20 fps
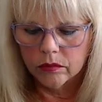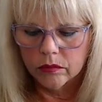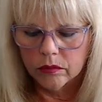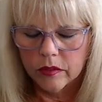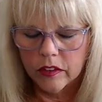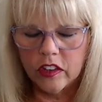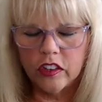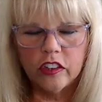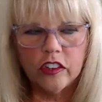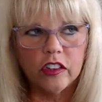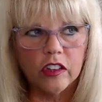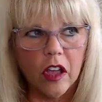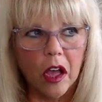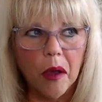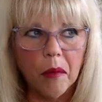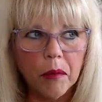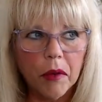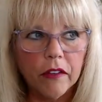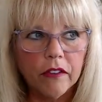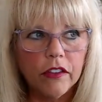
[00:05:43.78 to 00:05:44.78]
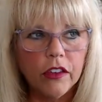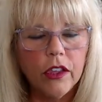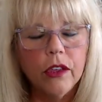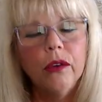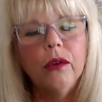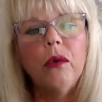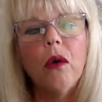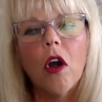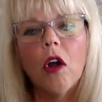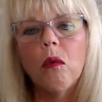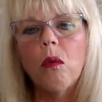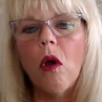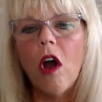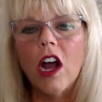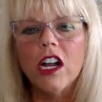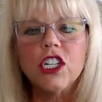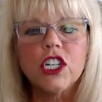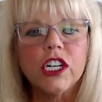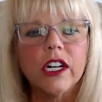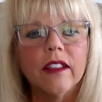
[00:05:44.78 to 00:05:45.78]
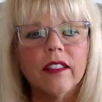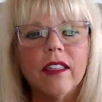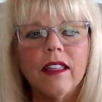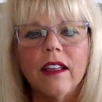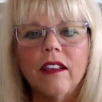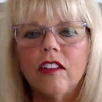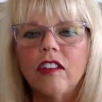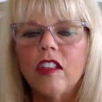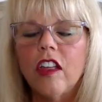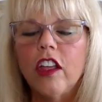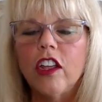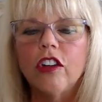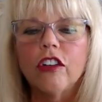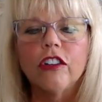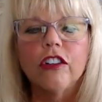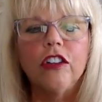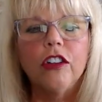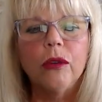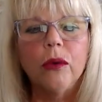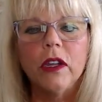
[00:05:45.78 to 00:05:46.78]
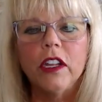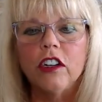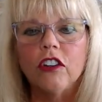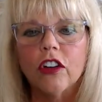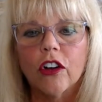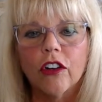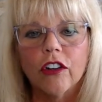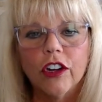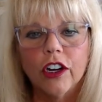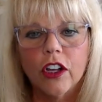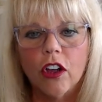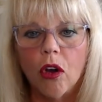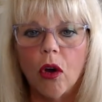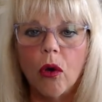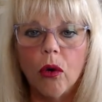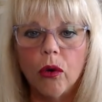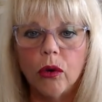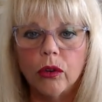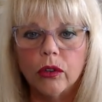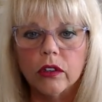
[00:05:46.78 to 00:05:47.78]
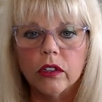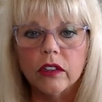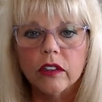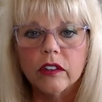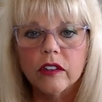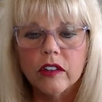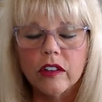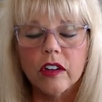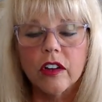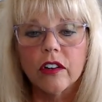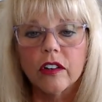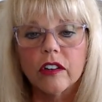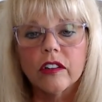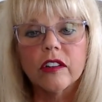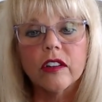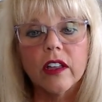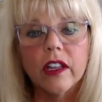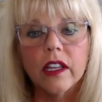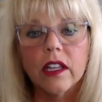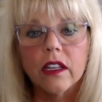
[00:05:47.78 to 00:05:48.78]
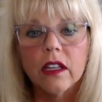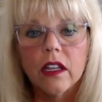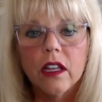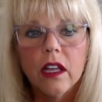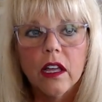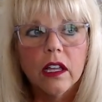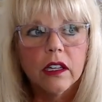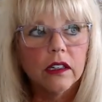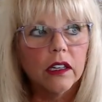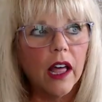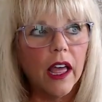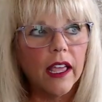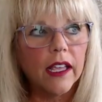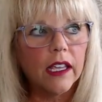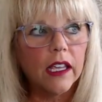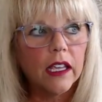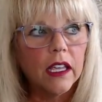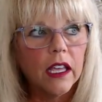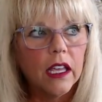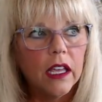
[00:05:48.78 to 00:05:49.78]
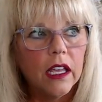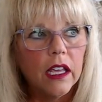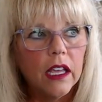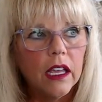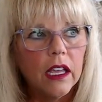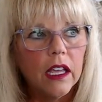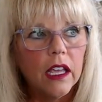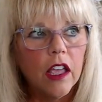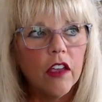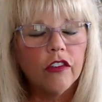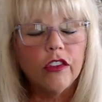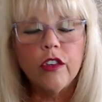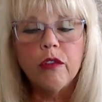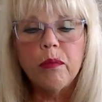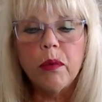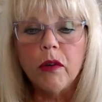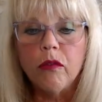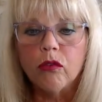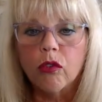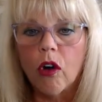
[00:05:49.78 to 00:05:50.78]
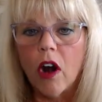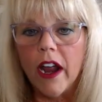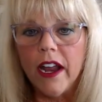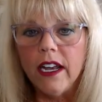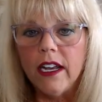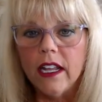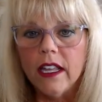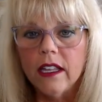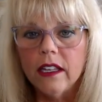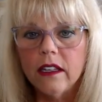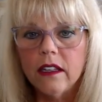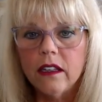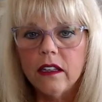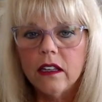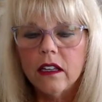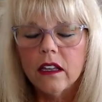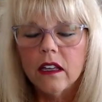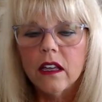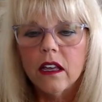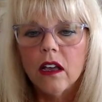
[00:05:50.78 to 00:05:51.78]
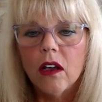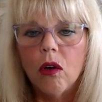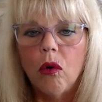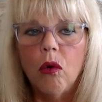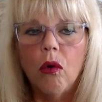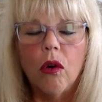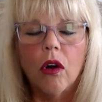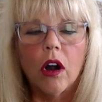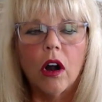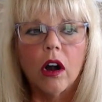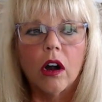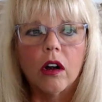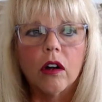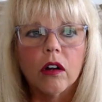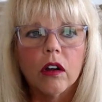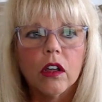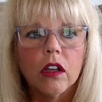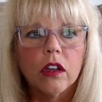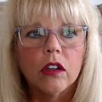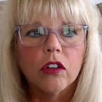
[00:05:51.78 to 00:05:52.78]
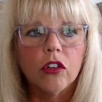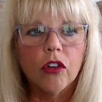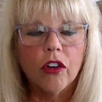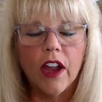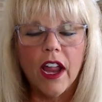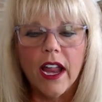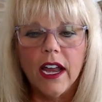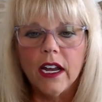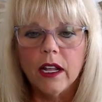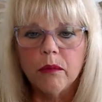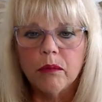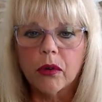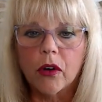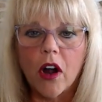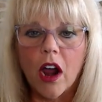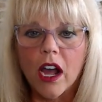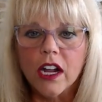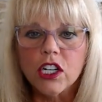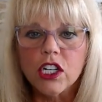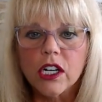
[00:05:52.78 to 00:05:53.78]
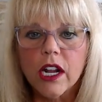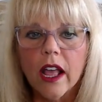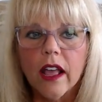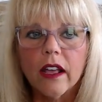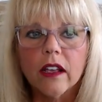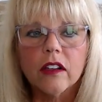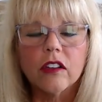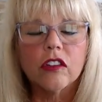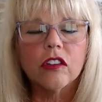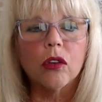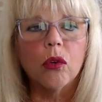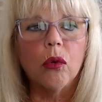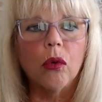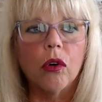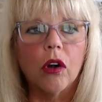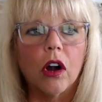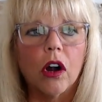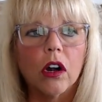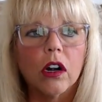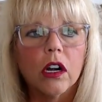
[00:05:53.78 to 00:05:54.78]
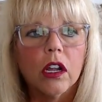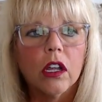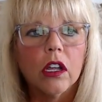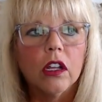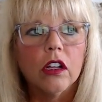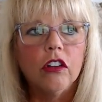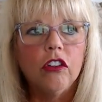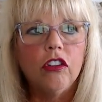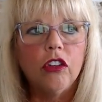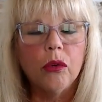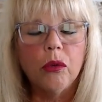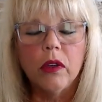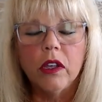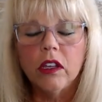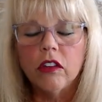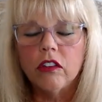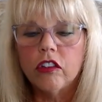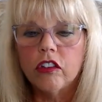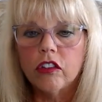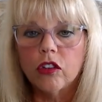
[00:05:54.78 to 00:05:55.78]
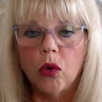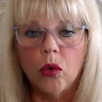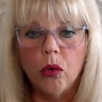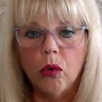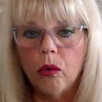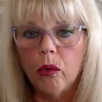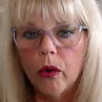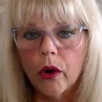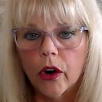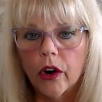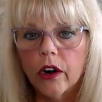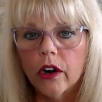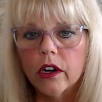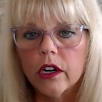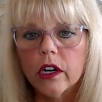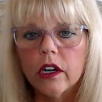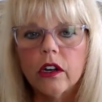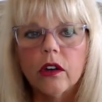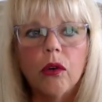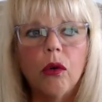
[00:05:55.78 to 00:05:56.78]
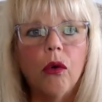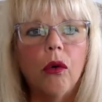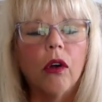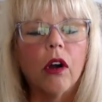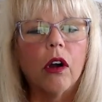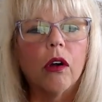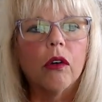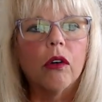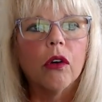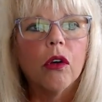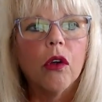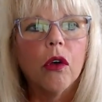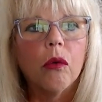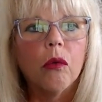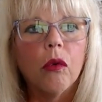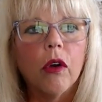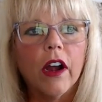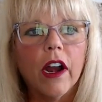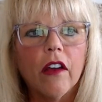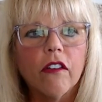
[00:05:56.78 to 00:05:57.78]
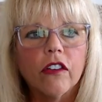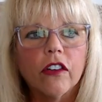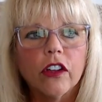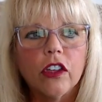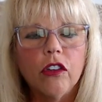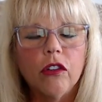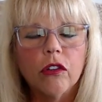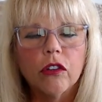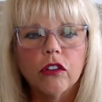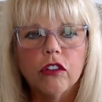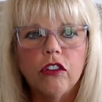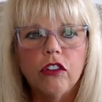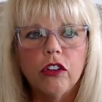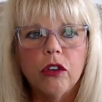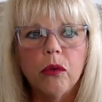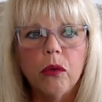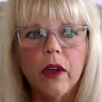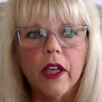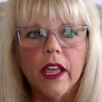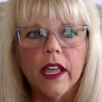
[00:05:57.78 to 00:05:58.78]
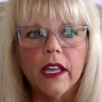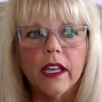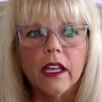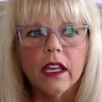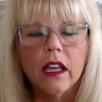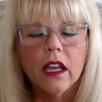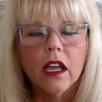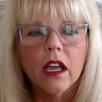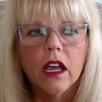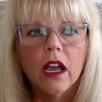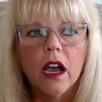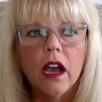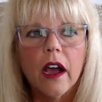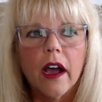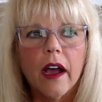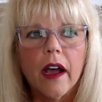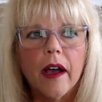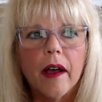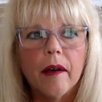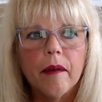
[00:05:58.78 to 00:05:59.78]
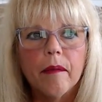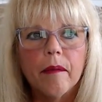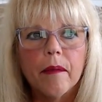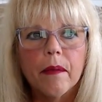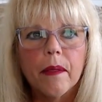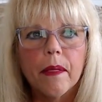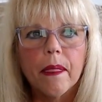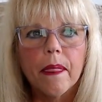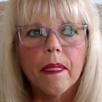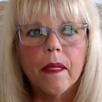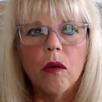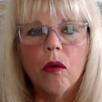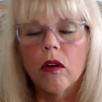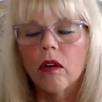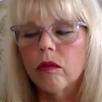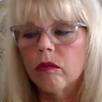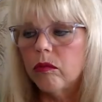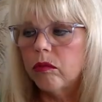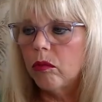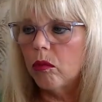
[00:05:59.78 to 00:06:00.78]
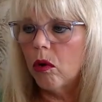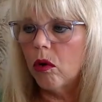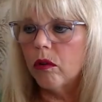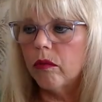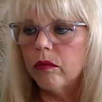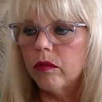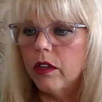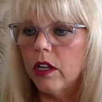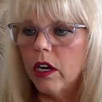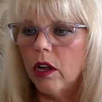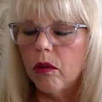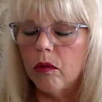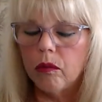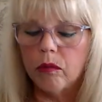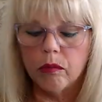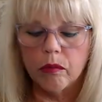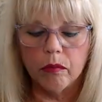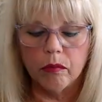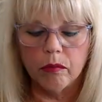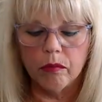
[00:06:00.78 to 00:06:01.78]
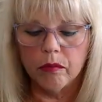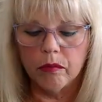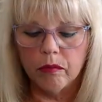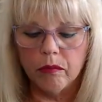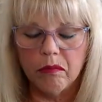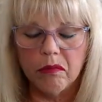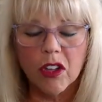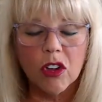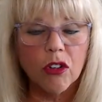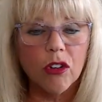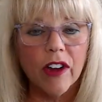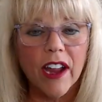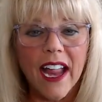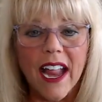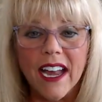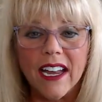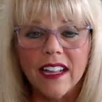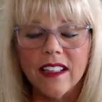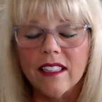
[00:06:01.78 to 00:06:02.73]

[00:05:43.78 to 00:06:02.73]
Some of you are watching things that you're doing turn to gold. Seriously. Like if you've been writing, or creating projects or doing schoolwork or whatever you're doing um, or you know creating